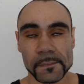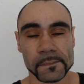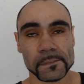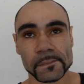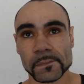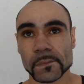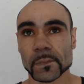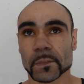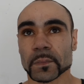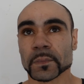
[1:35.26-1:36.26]
Having someone
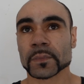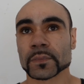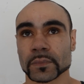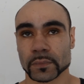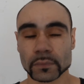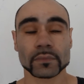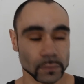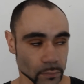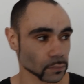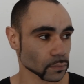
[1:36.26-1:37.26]
like that to train
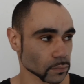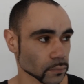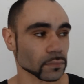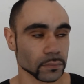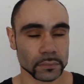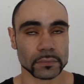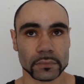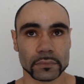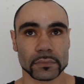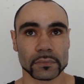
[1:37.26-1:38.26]
alongside,
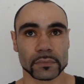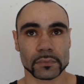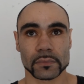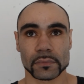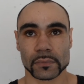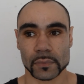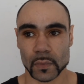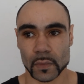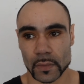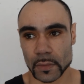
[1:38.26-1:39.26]
does that motivate you that
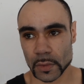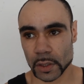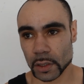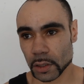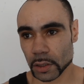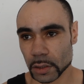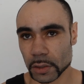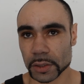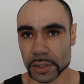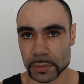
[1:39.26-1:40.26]
little bit more, you know,
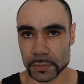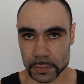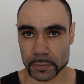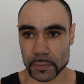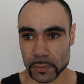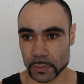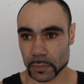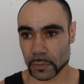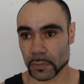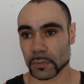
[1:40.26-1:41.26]
the achievements that
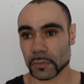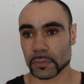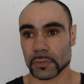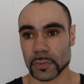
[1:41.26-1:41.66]
he's achieved?